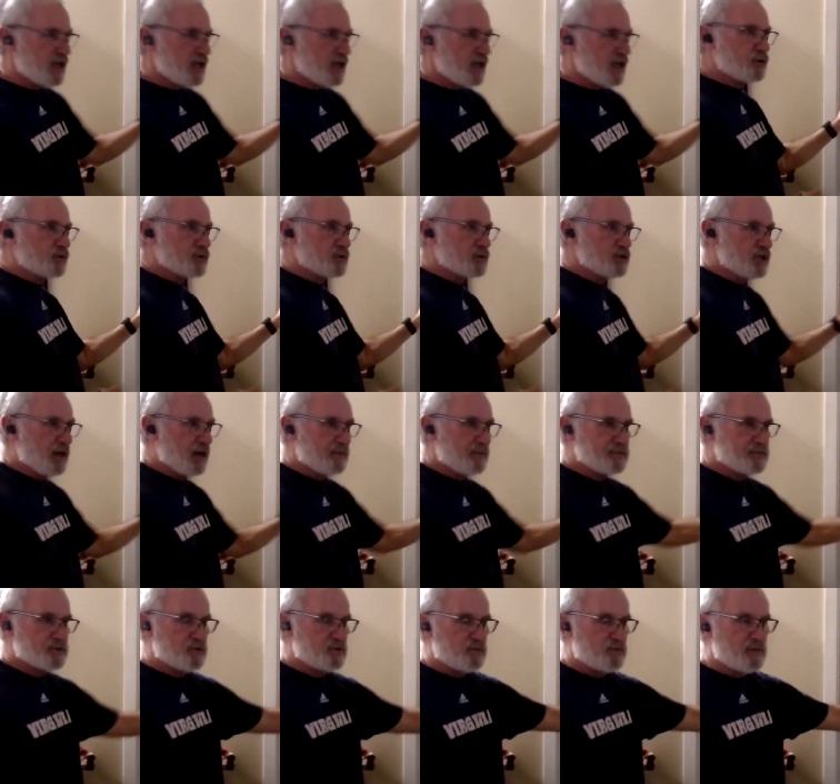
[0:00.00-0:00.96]

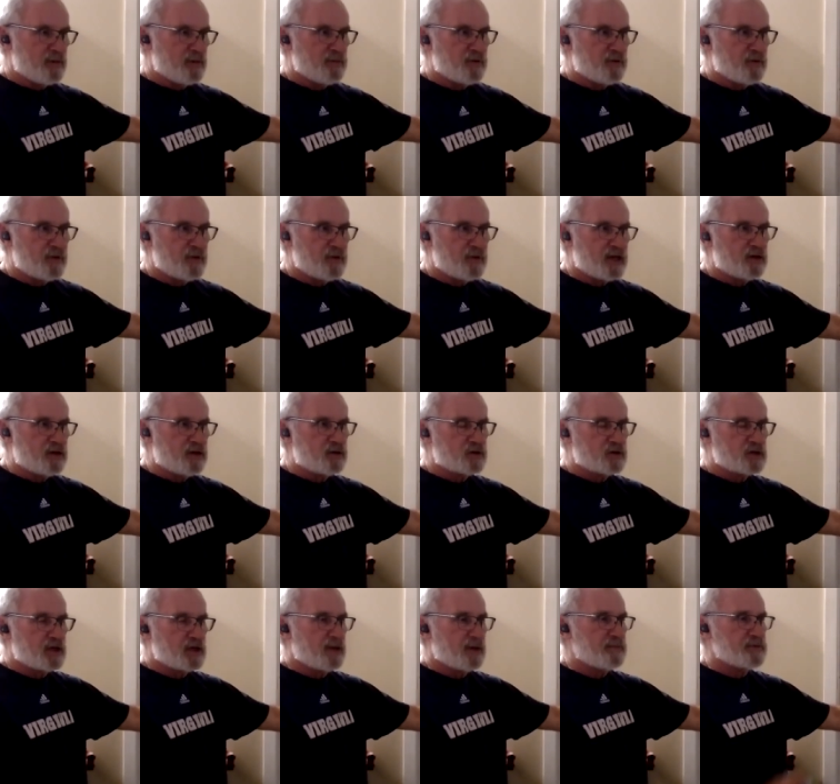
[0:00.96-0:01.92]
intercepts, remember the
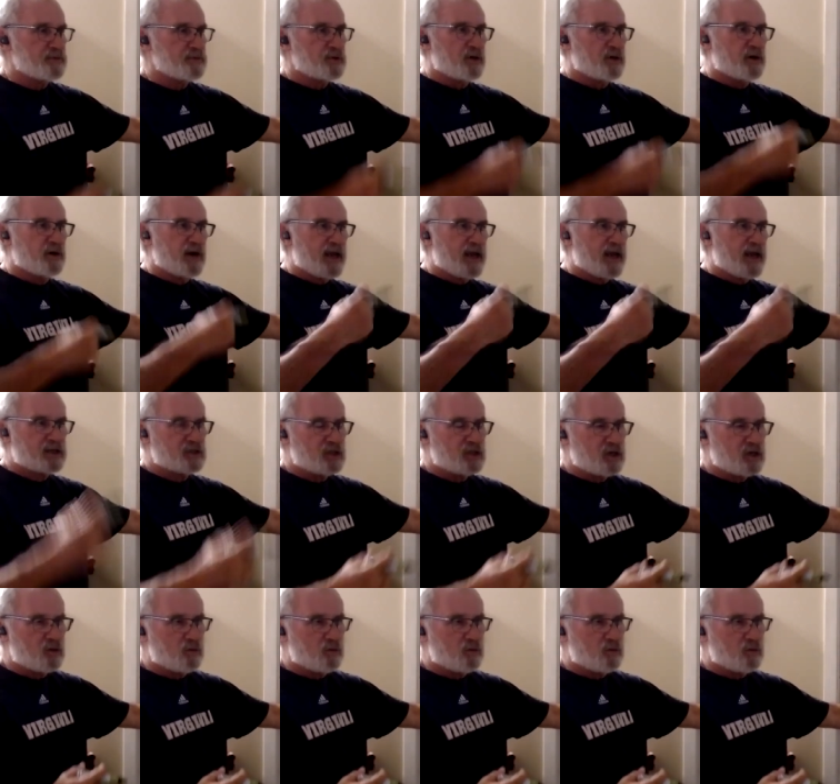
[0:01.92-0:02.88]
intercepts are x
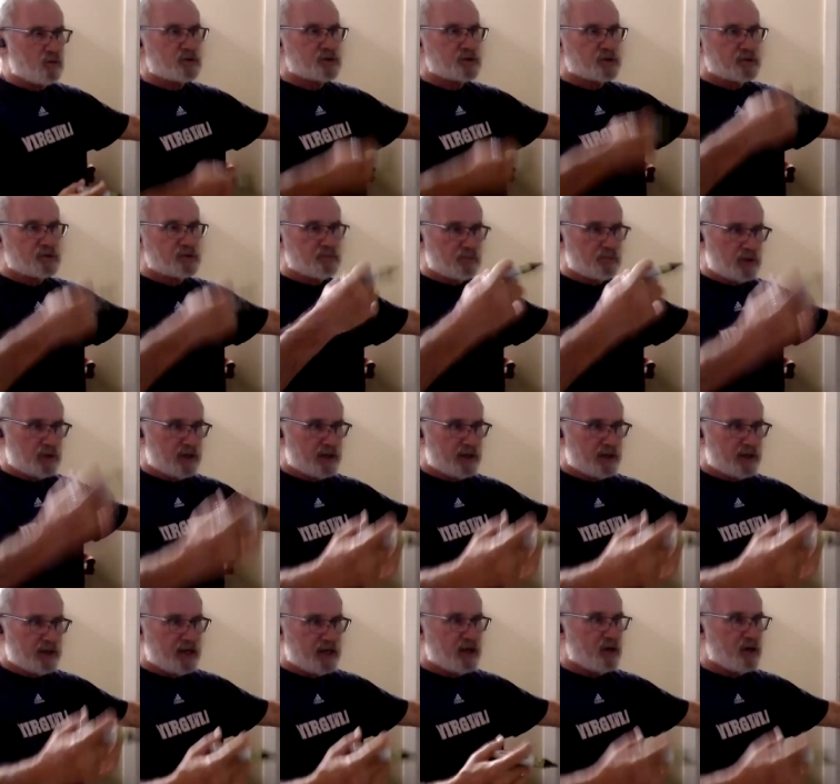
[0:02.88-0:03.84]
equals, plug
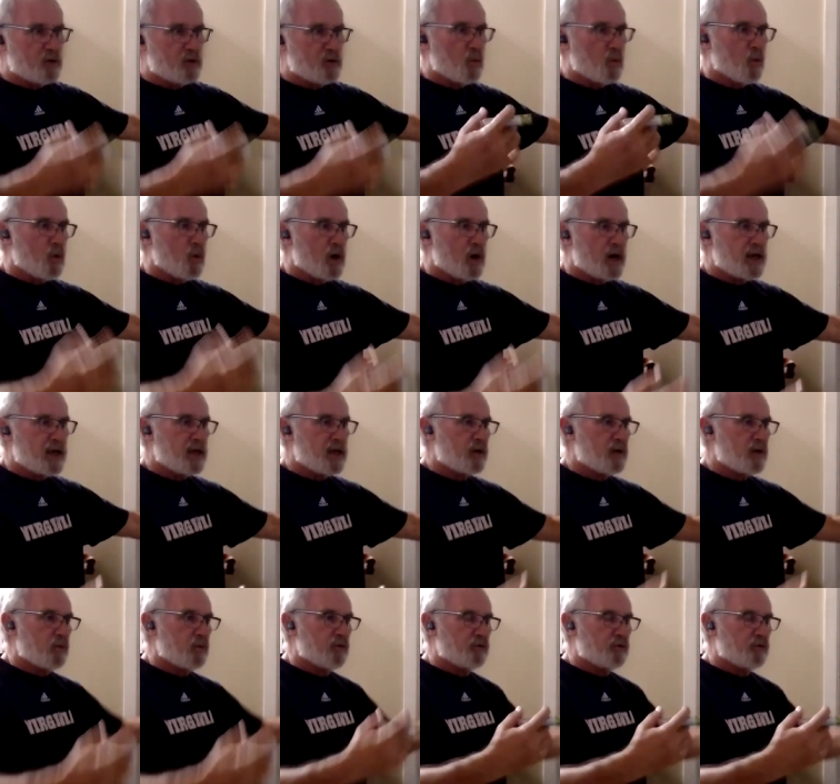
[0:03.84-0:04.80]
it in, y
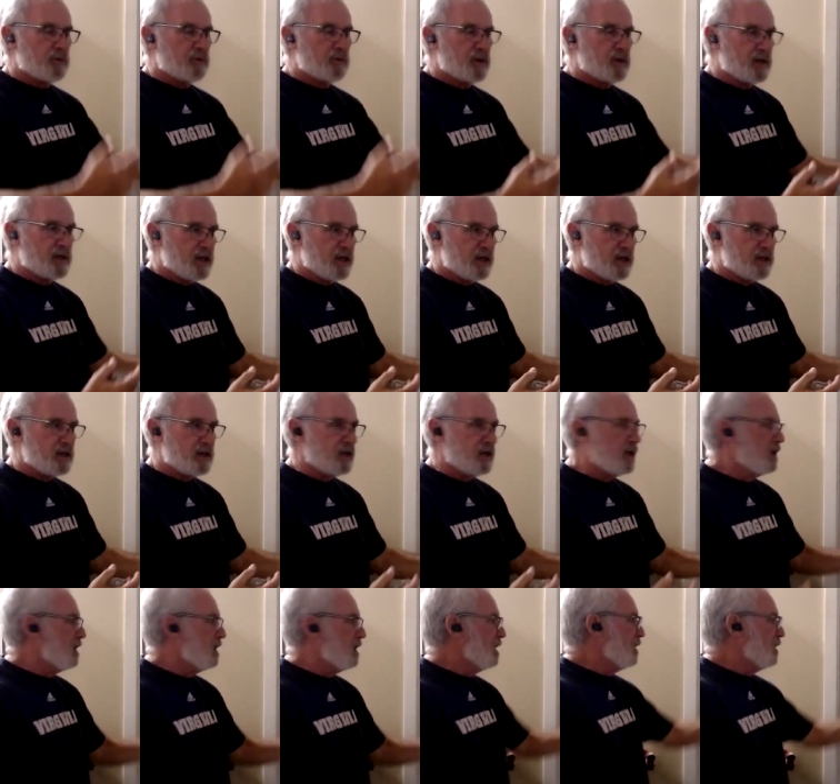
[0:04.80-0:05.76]
equals, plug it in.
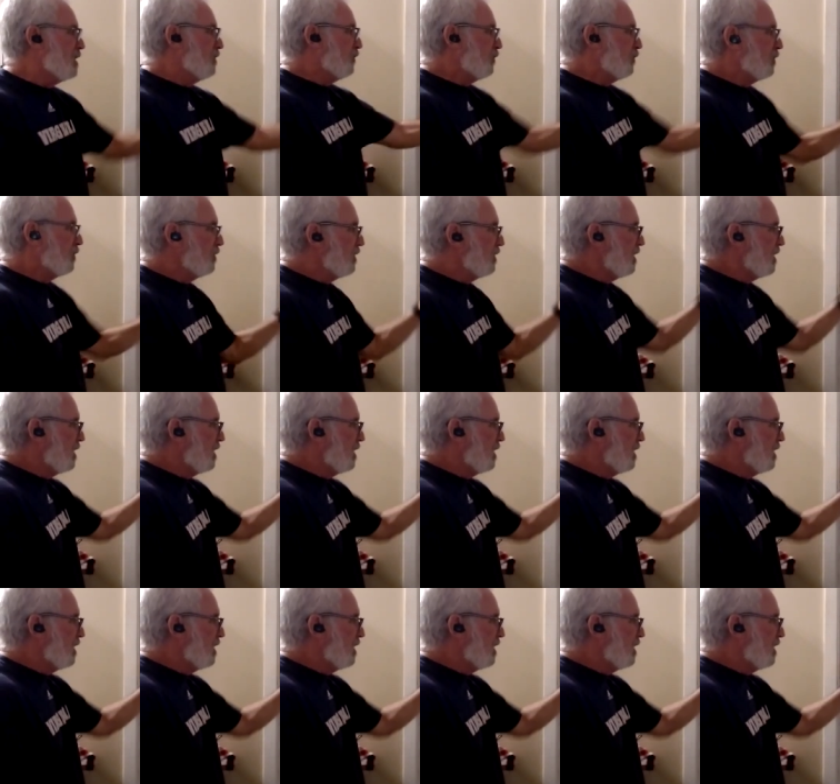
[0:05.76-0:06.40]
So